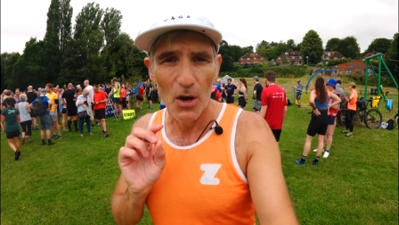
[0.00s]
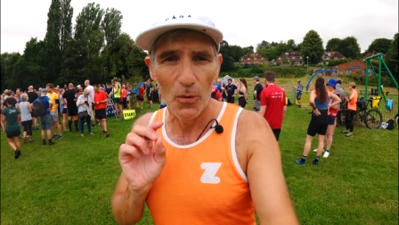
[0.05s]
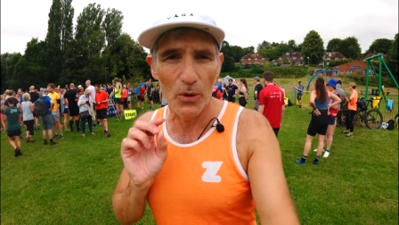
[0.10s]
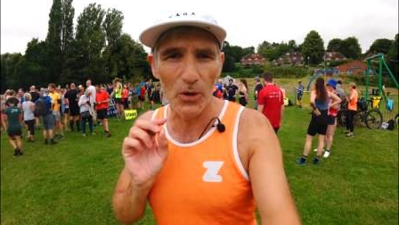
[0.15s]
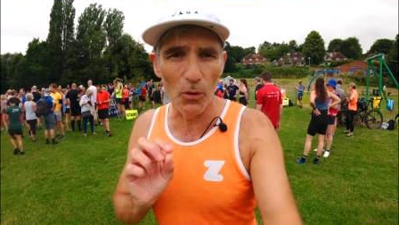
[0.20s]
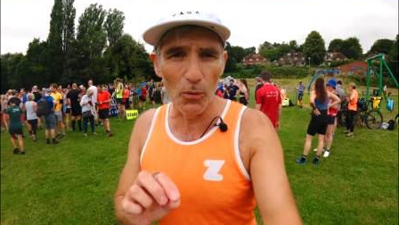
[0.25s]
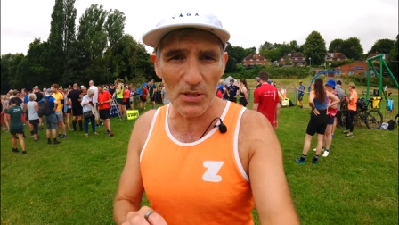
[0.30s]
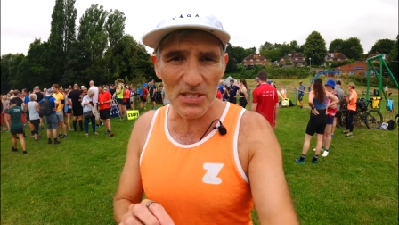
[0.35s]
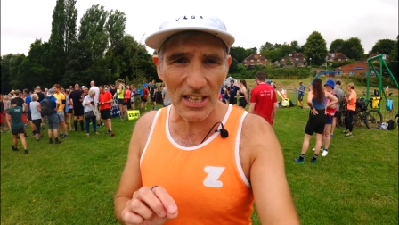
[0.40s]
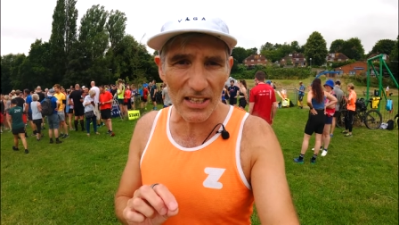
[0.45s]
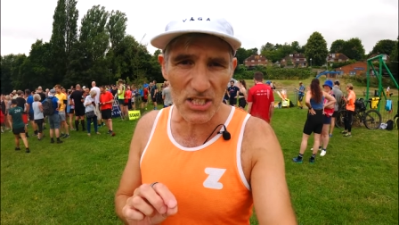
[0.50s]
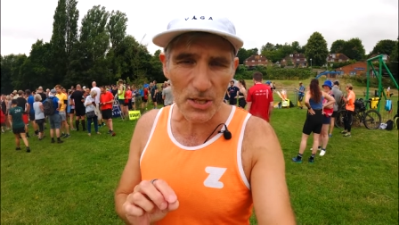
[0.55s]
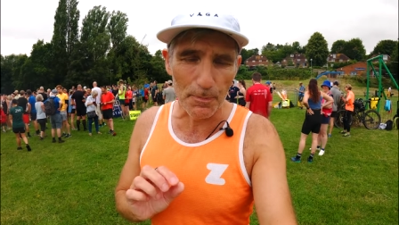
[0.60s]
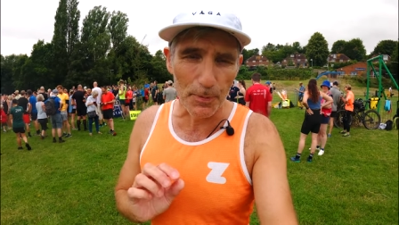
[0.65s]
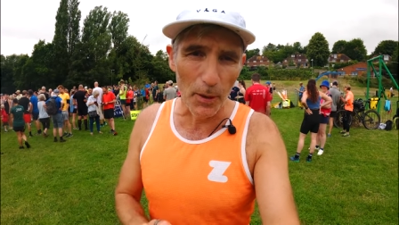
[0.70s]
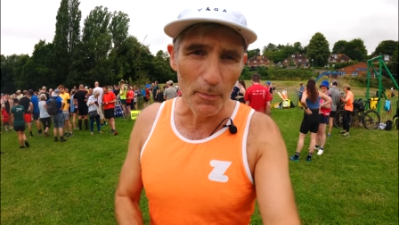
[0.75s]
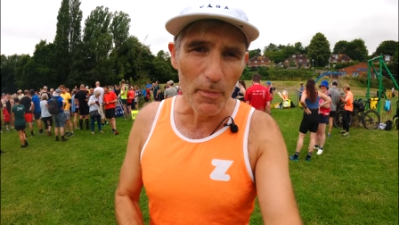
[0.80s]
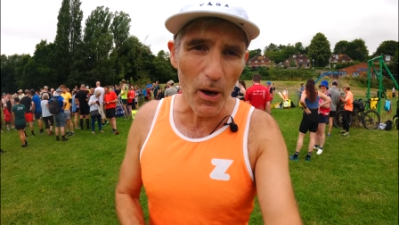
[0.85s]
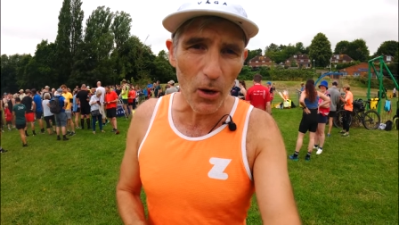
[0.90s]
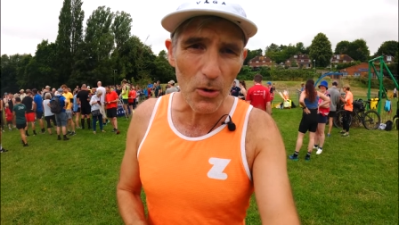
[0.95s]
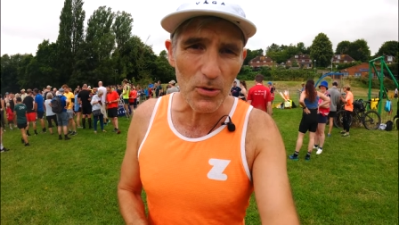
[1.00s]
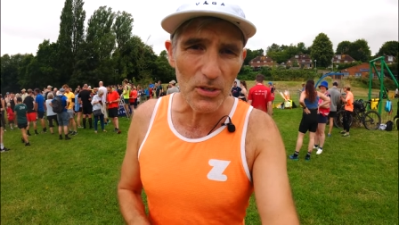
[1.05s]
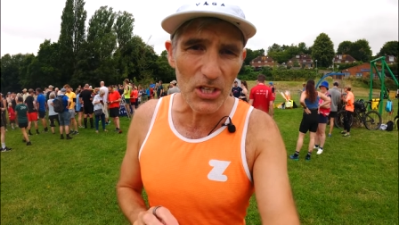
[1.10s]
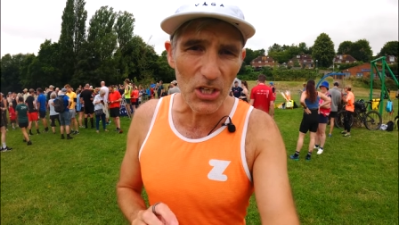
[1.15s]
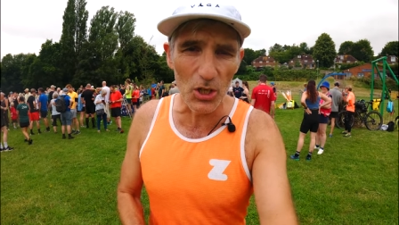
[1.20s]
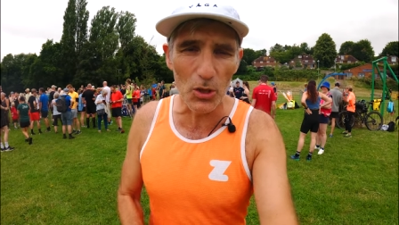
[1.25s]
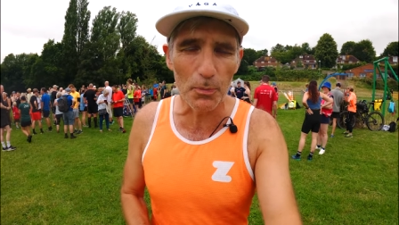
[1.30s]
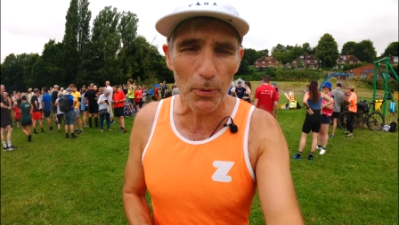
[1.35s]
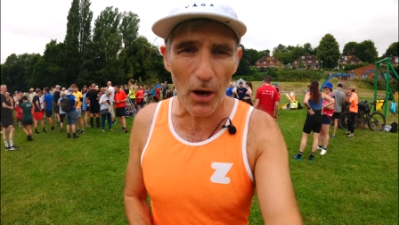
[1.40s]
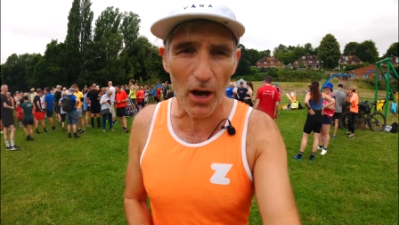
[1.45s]
we always like to promote
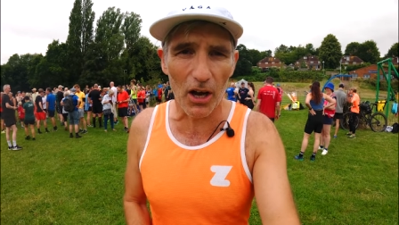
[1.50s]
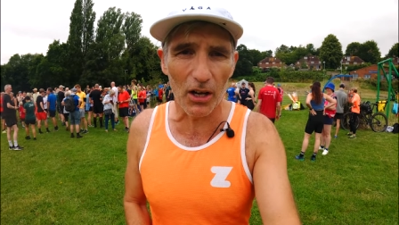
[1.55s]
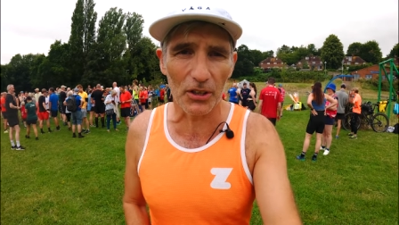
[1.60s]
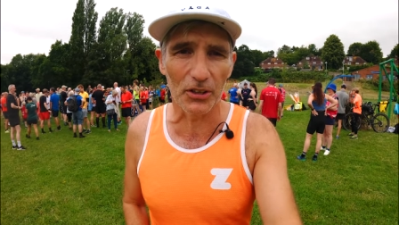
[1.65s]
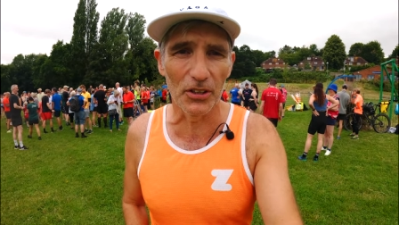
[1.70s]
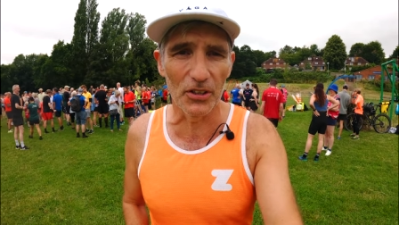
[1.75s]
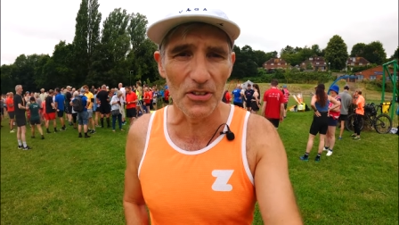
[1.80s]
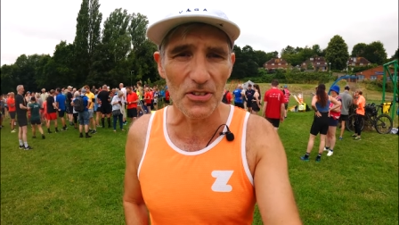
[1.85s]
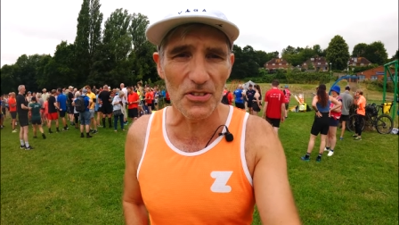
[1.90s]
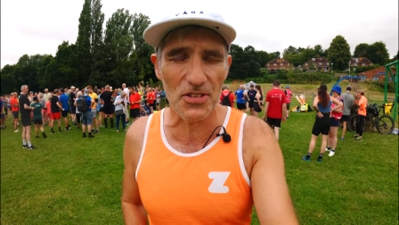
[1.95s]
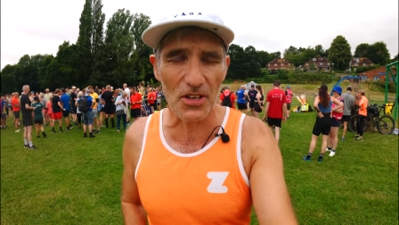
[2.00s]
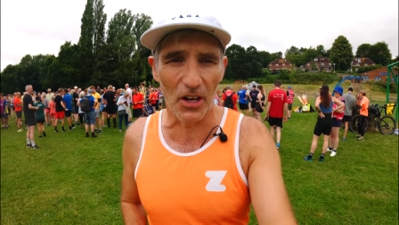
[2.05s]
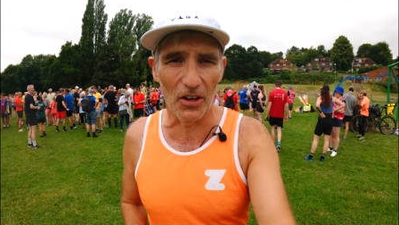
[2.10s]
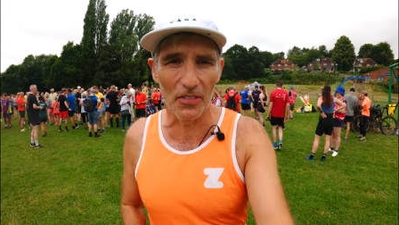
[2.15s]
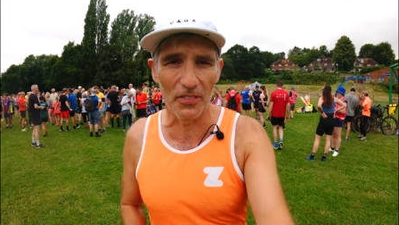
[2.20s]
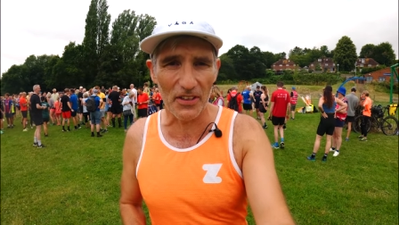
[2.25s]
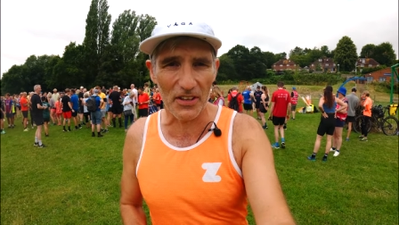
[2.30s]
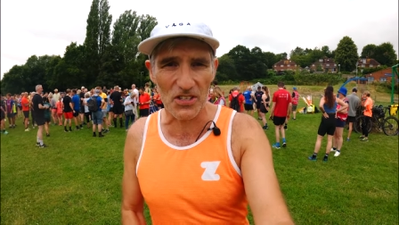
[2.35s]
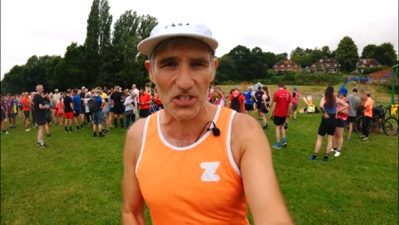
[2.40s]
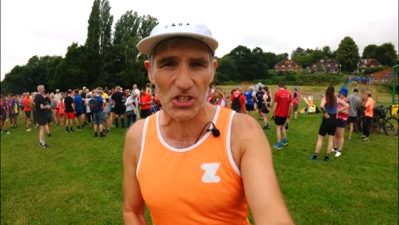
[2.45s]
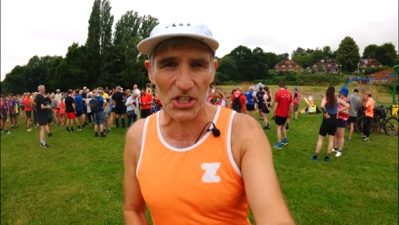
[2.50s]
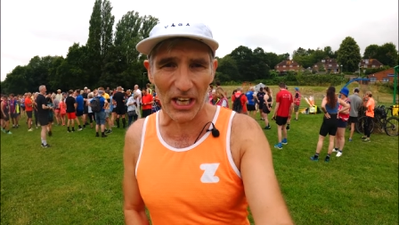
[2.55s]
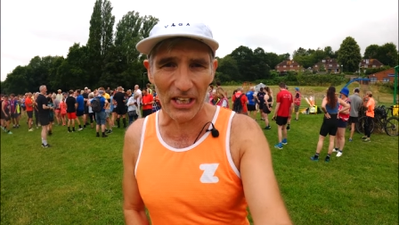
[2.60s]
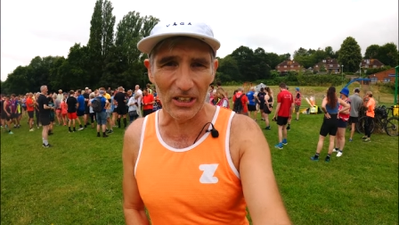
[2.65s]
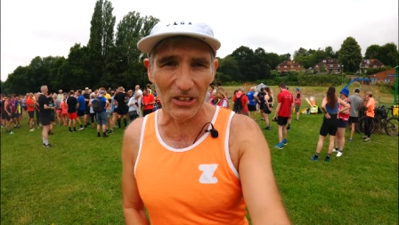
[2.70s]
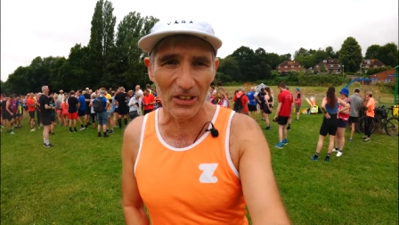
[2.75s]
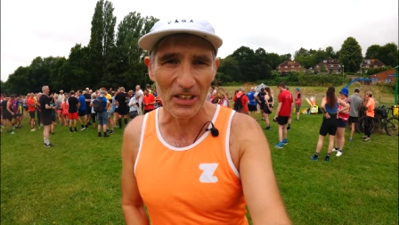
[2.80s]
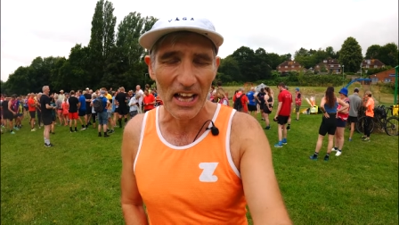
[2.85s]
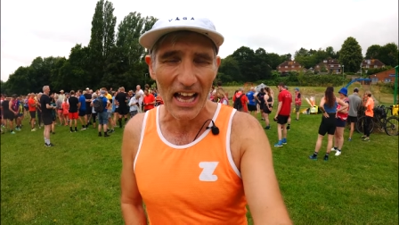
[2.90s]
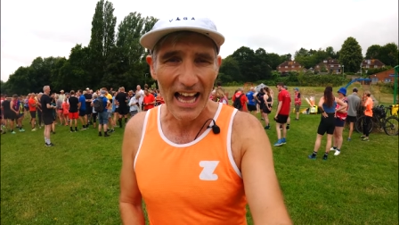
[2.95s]
new park runs on this
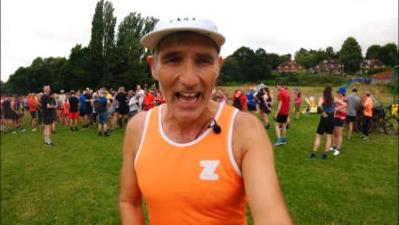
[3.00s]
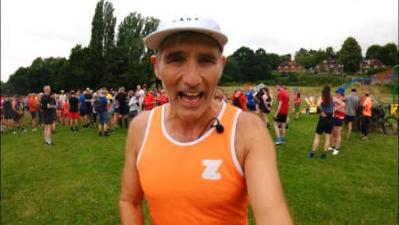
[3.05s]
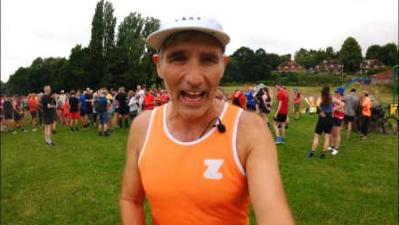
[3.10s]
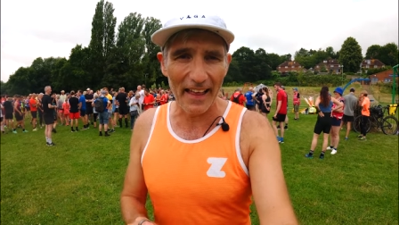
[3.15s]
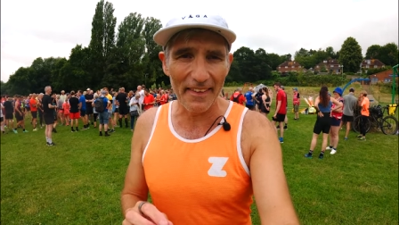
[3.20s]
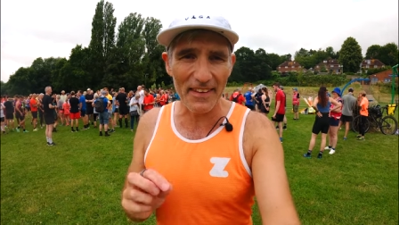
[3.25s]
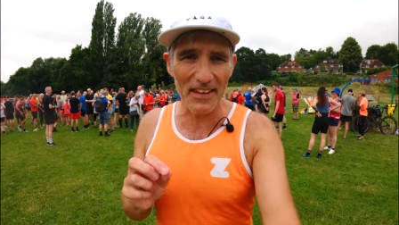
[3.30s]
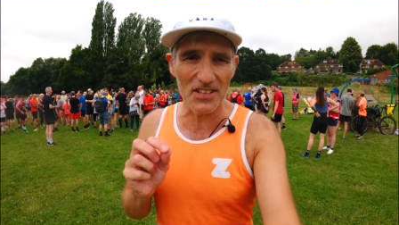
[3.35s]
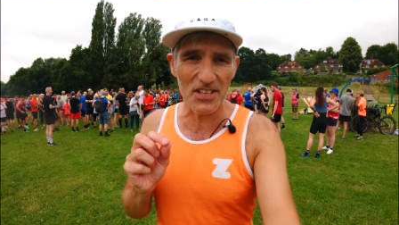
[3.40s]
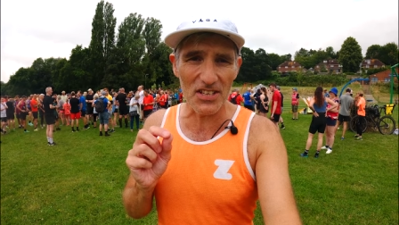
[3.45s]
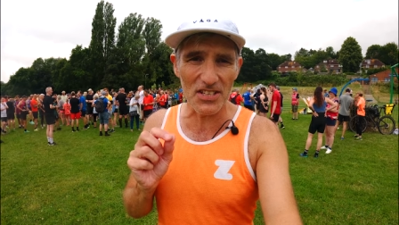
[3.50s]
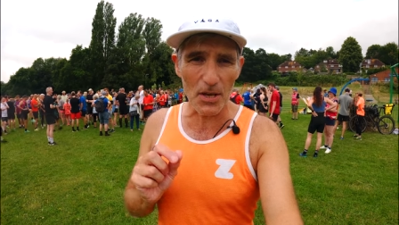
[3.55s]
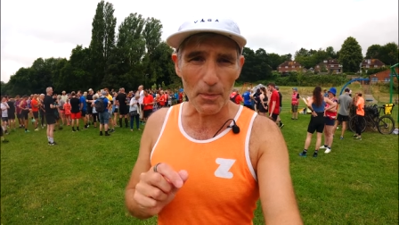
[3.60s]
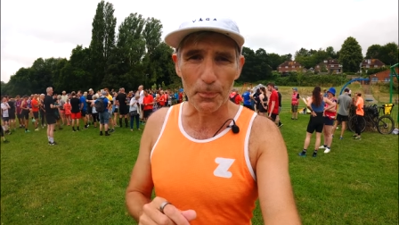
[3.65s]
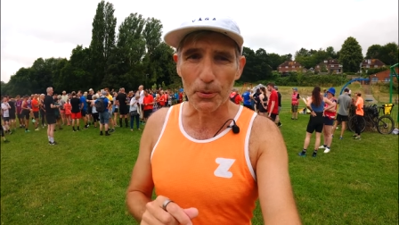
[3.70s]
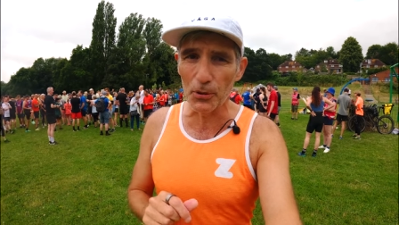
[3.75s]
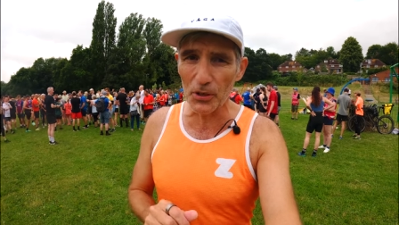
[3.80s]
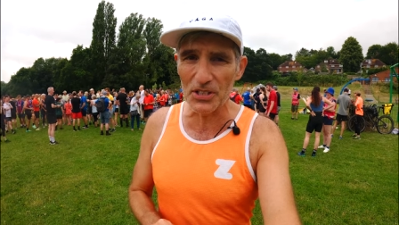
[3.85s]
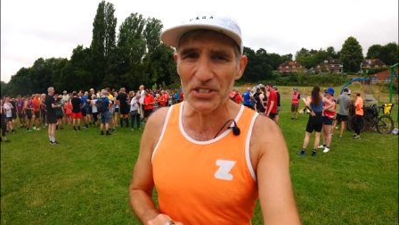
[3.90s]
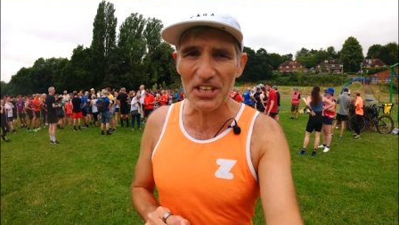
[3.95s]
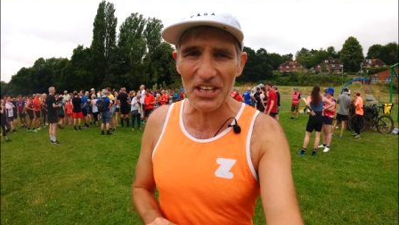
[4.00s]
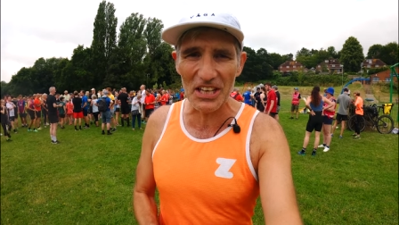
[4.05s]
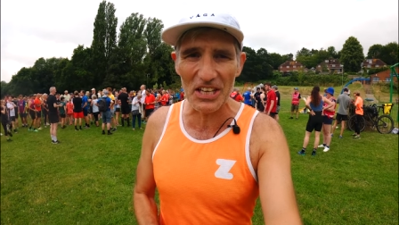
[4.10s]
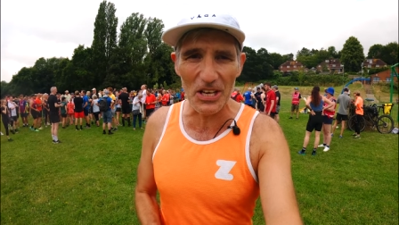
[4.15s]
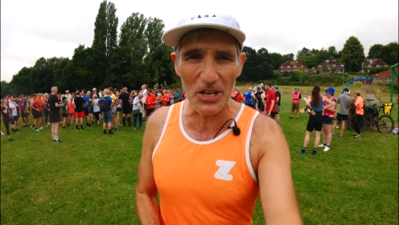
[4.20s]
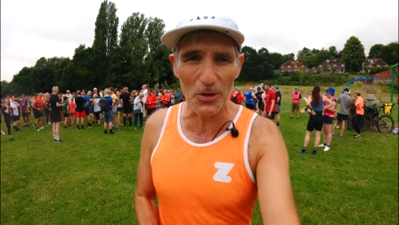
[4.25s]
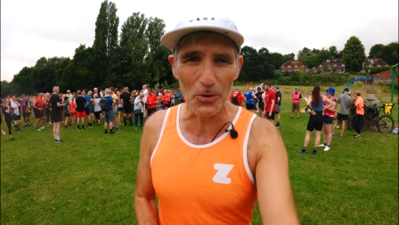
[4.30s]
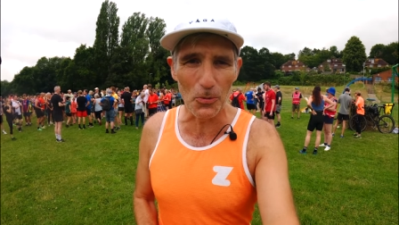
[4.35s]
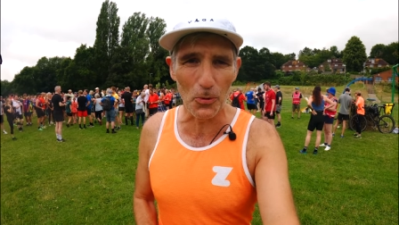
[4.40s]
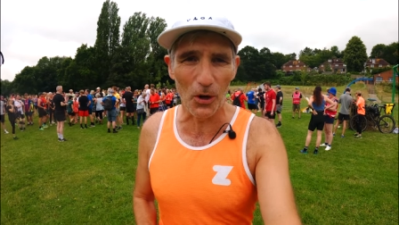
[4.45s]
channel and this is a pretty
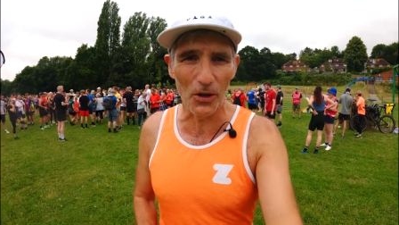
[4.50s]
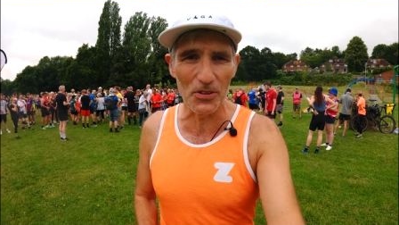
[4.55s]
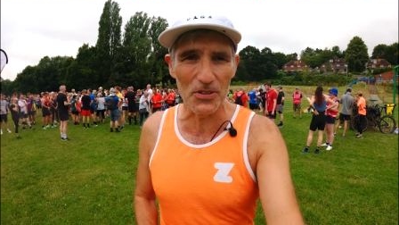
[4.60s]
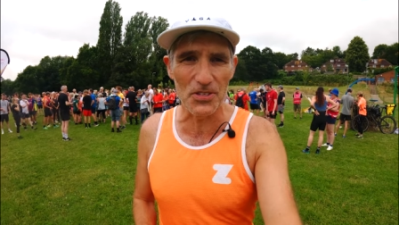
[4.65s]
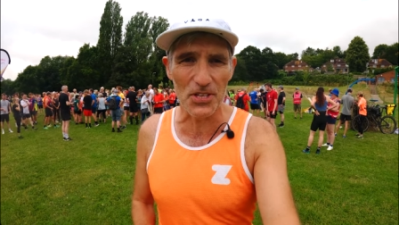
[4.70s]
new one.